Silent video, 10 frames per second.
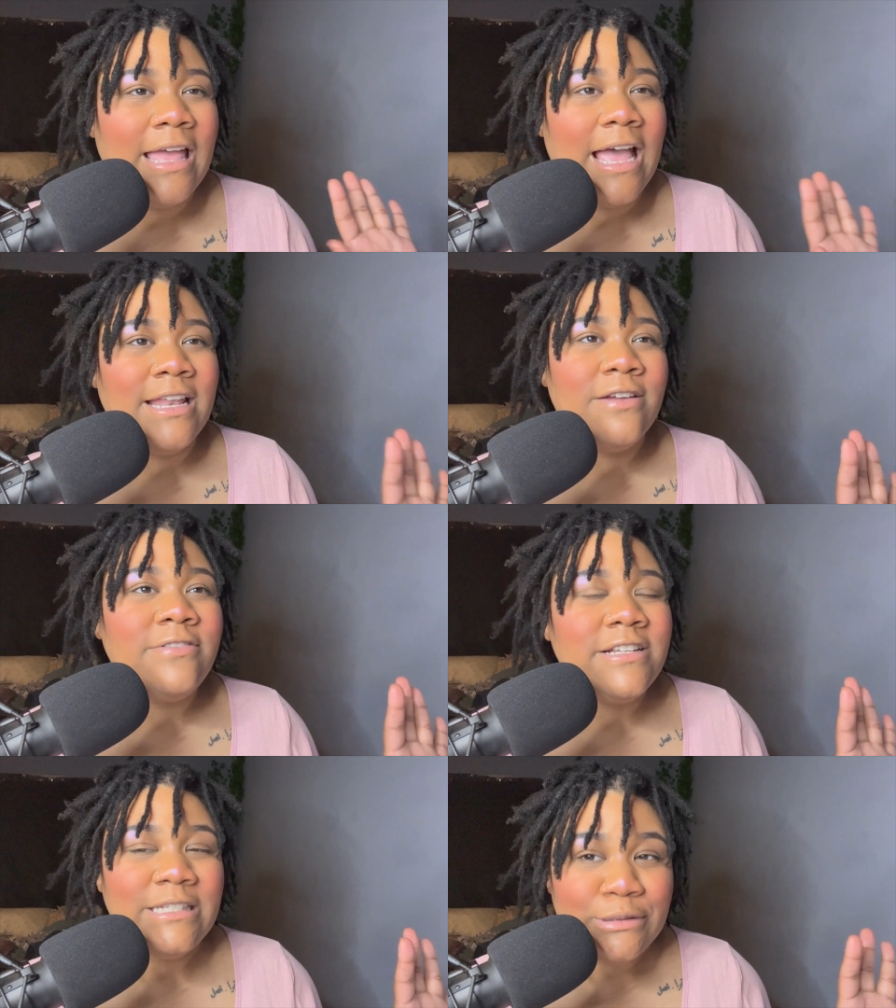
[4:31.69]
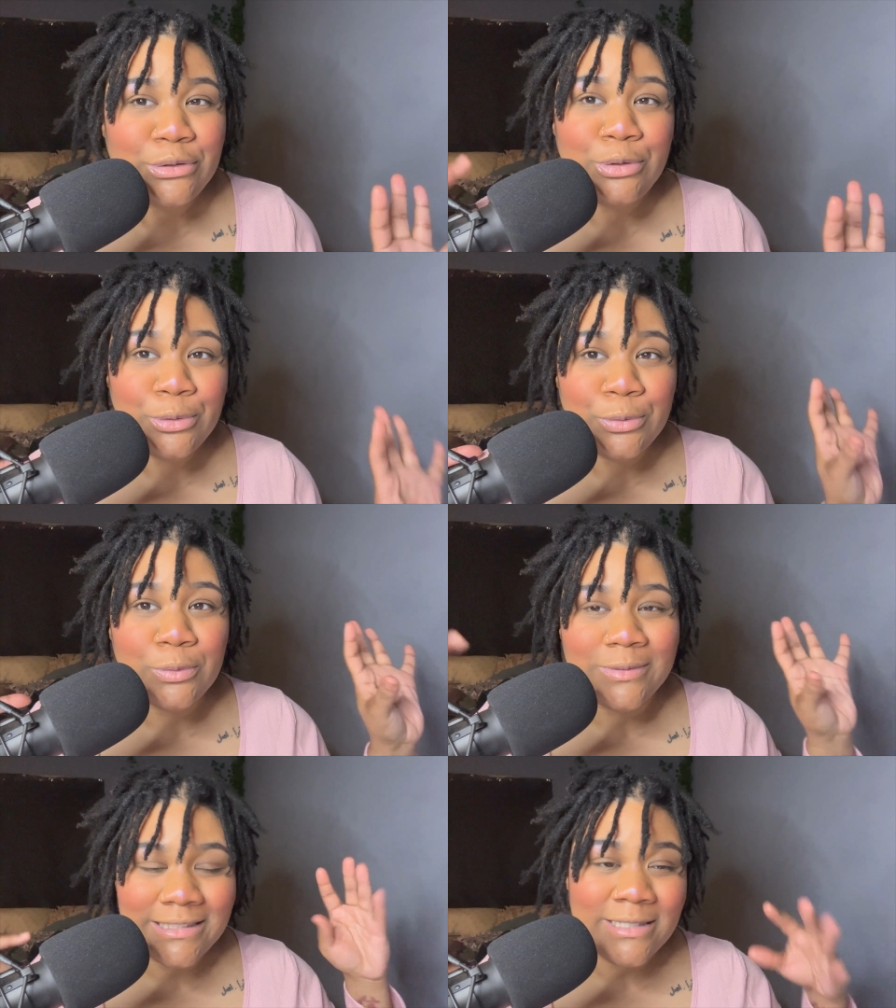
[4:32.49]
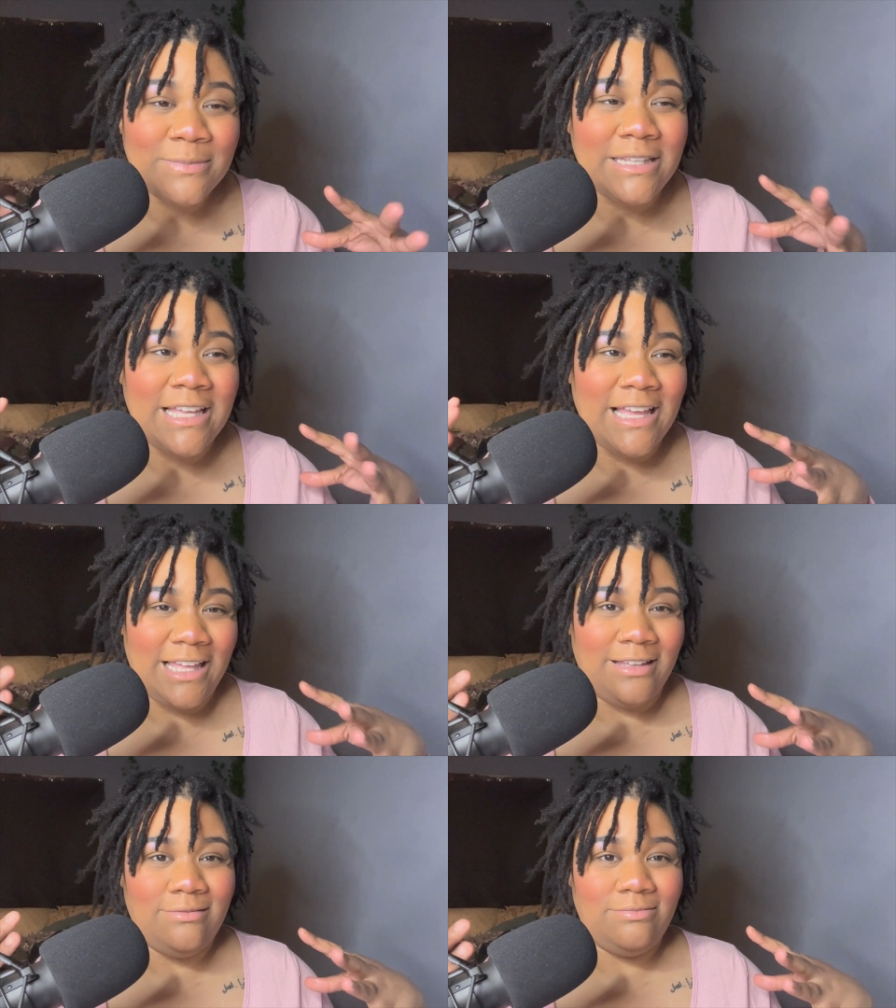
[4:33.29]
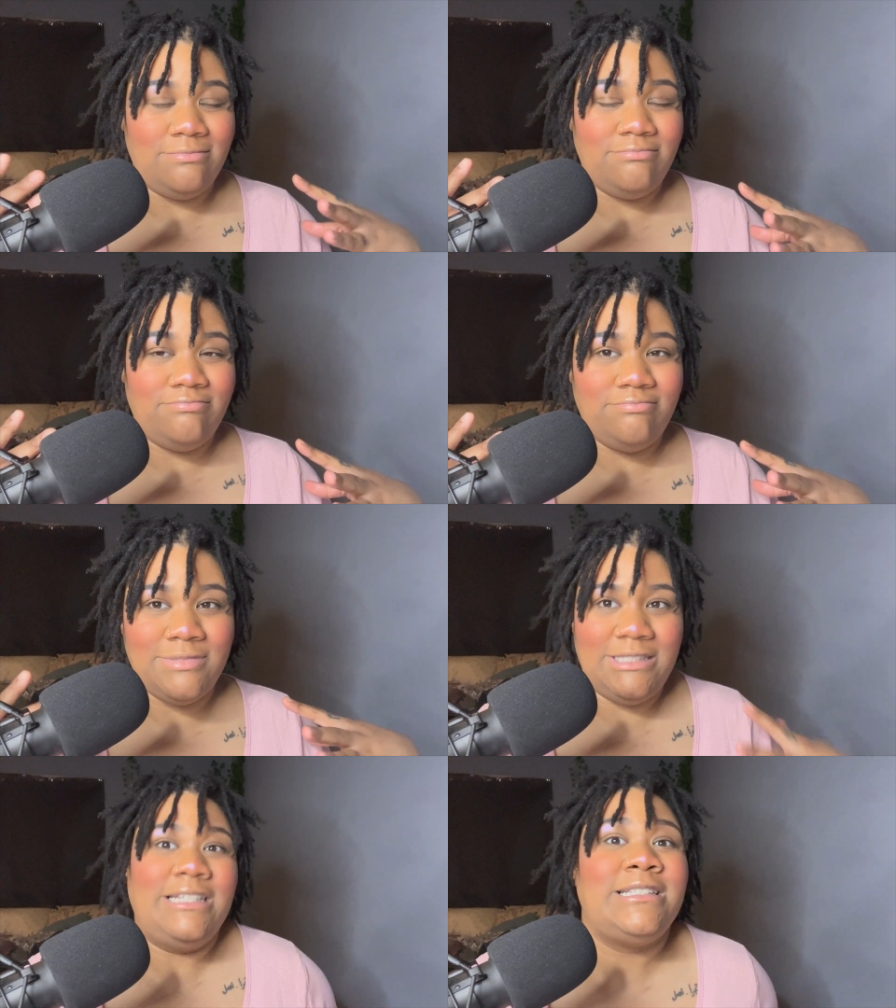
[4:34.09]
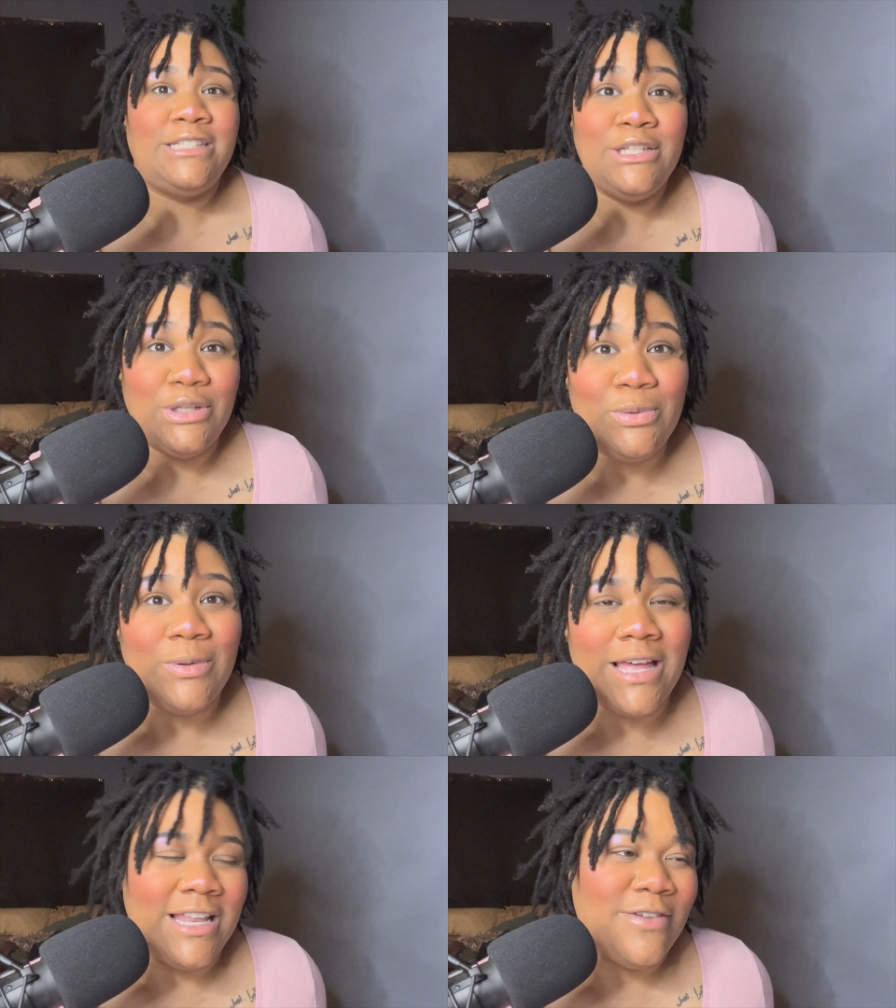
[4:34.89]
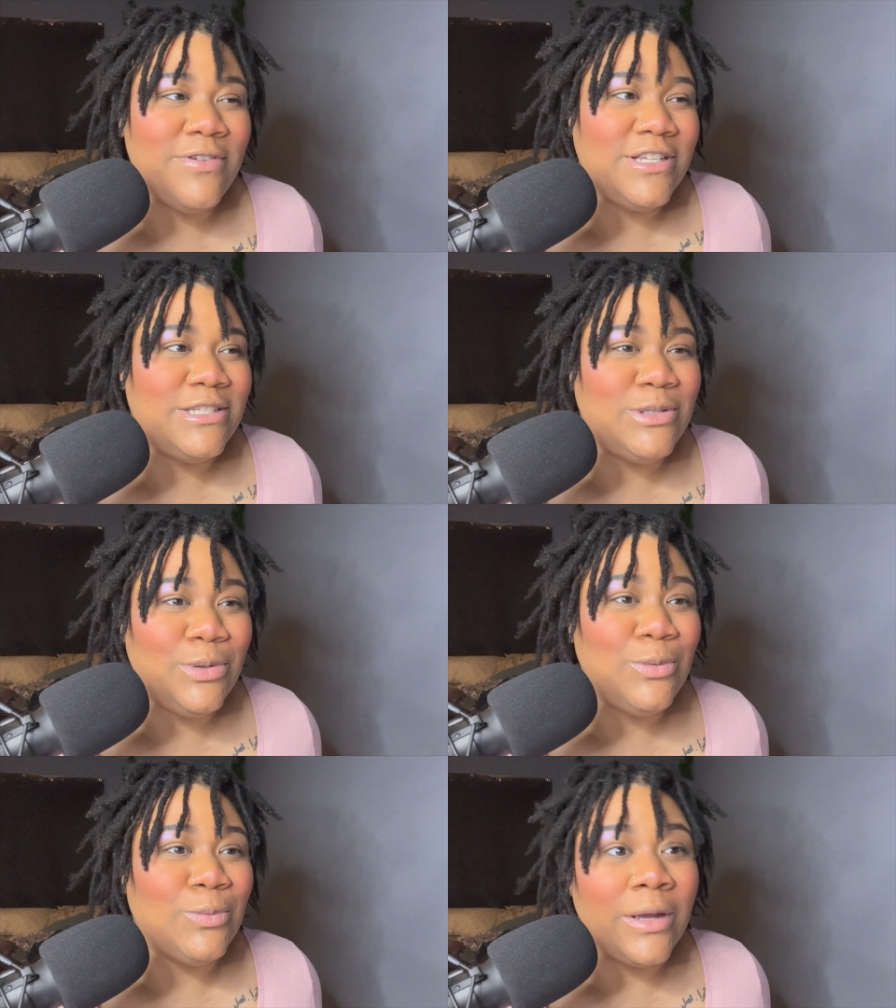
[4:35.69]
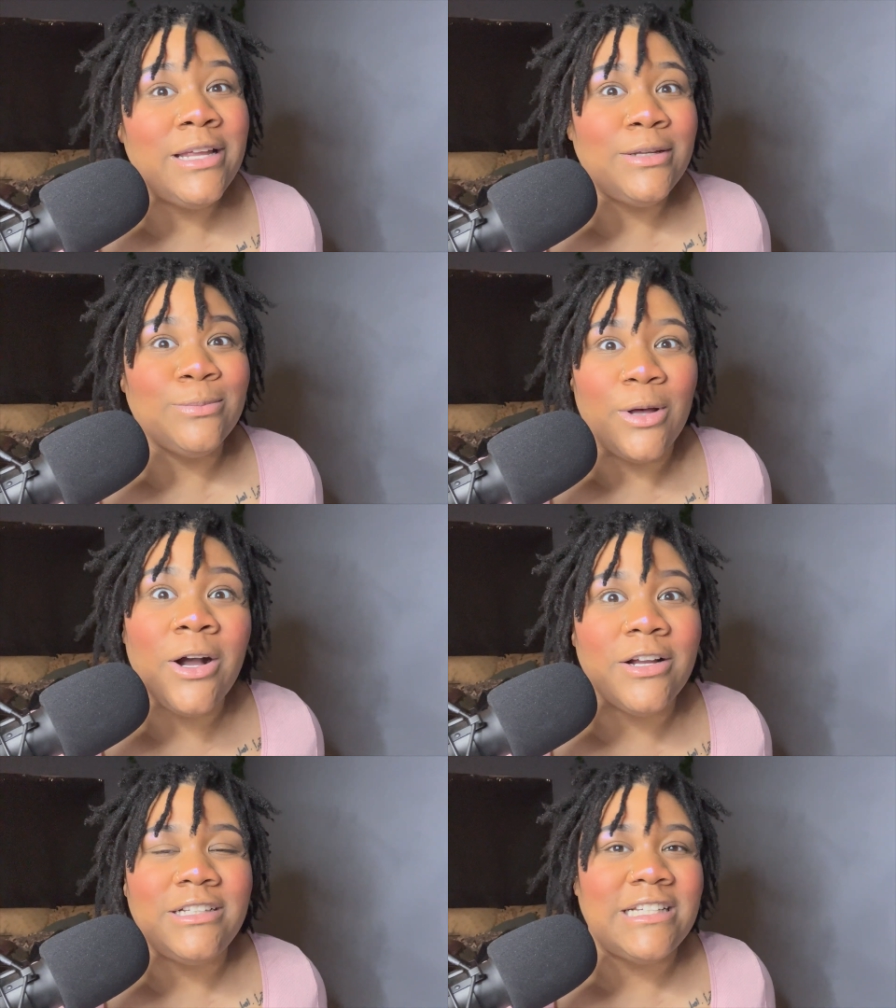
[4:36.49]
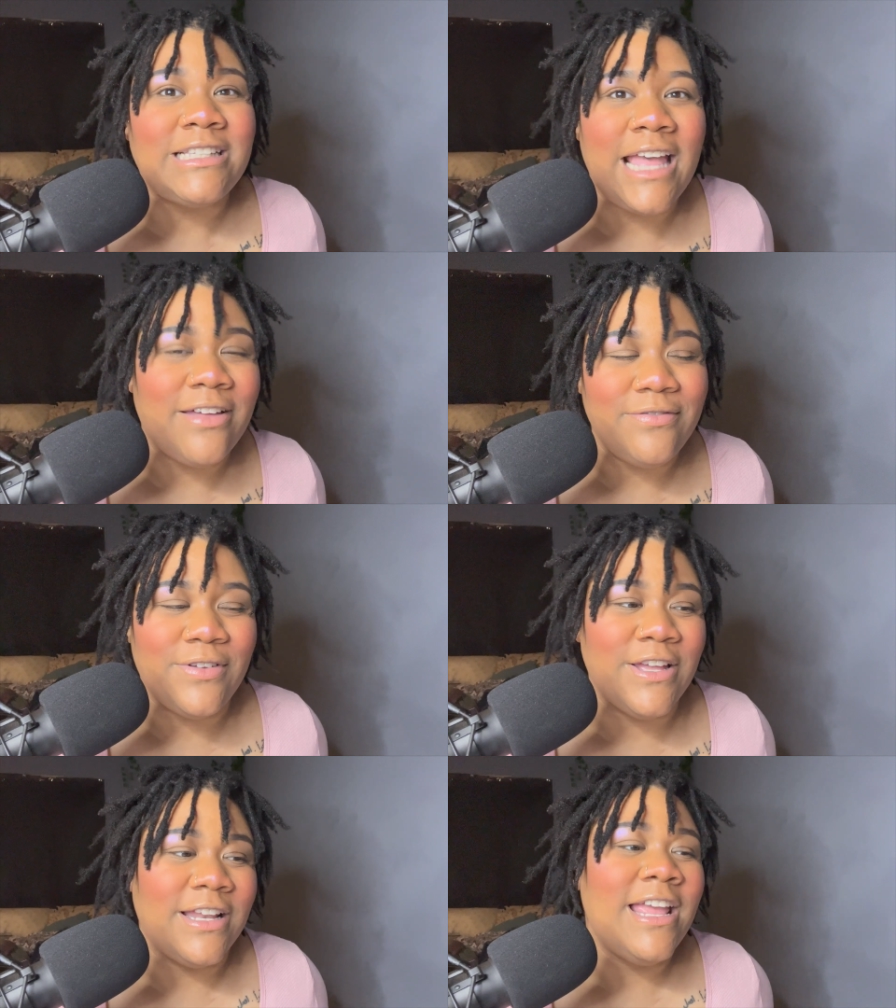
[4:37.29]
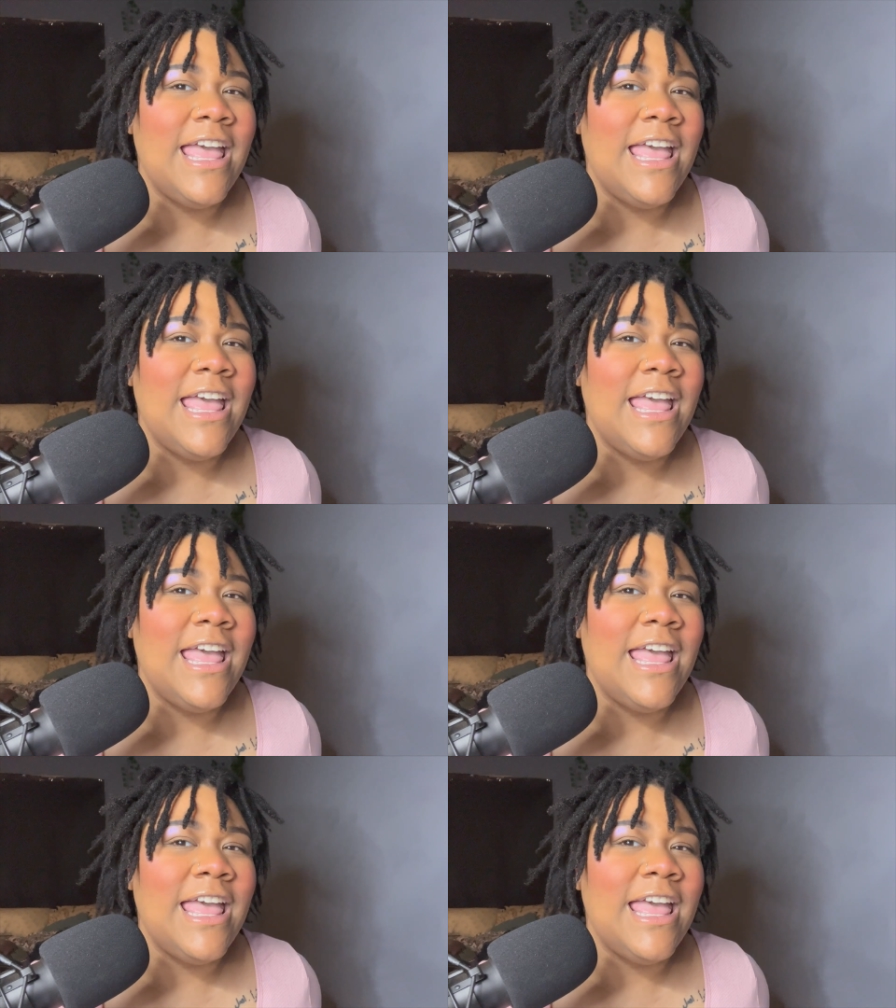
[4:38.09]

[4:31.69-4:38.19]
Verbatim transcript: I never just do something just to do it. I never just do random art just to have fun,